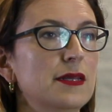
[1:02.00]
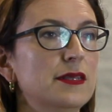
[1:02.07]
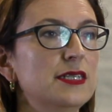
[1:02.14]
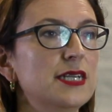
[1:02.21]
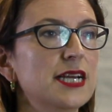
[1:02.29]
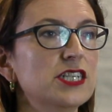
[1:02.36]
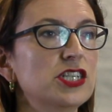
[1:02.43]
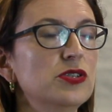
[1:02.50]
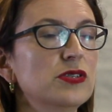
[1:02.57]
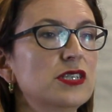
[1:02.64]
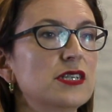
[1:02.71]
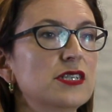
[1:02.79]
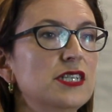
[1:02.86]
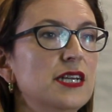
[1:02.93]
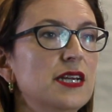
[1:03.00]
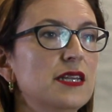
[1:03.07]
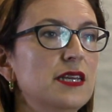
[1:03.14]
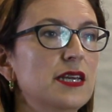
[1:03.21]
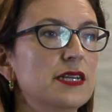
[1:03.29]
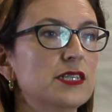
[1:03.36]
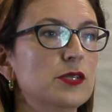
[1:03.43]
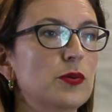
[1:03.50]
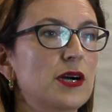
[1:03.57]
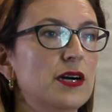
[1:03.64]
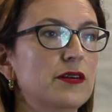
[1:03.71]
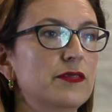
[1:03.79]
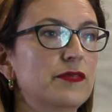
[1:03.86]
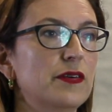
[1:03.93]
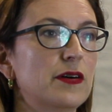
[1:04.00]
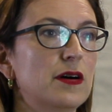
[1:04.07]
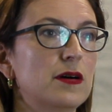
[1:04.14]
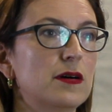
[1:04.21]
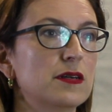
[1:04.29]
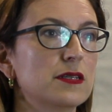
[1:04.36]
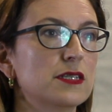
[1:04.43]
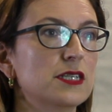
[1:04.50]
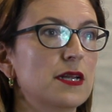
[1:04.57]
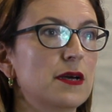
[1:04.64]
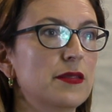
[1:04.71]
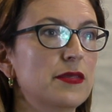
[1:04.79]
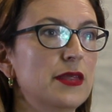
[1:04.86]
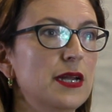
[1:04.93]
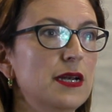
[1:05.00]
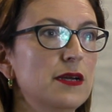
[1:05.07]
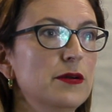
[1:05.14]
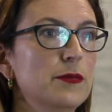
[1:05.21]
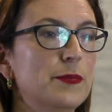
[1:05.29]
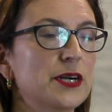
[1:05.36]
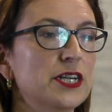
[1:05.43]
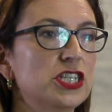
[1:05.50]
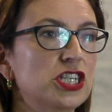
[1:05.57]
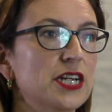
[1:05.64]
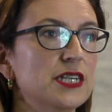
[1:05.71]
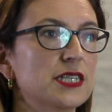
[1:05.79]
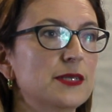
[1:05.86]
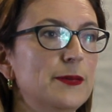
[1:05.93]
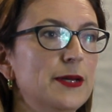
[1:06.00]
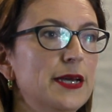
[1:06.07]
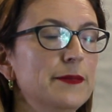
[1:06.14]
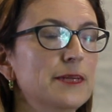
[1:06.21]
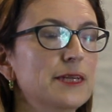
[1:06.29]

The texts you'll study in Year 12 are Othello by Shakespeare,